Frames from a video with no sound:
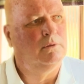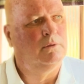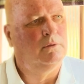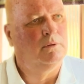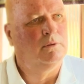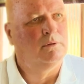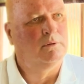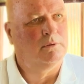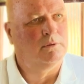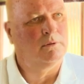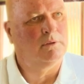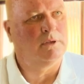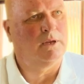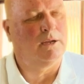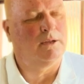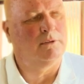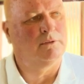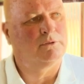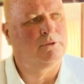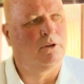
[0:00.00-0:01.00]
Did not he seriously?
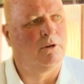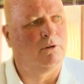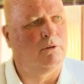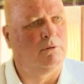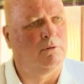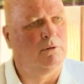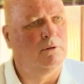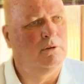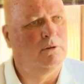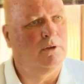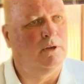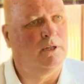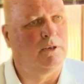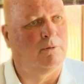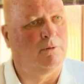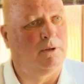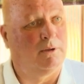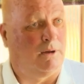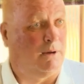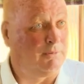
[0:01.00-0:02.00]
Yeah. So
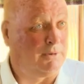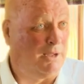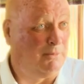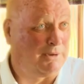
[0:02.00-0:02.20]
anyway, I,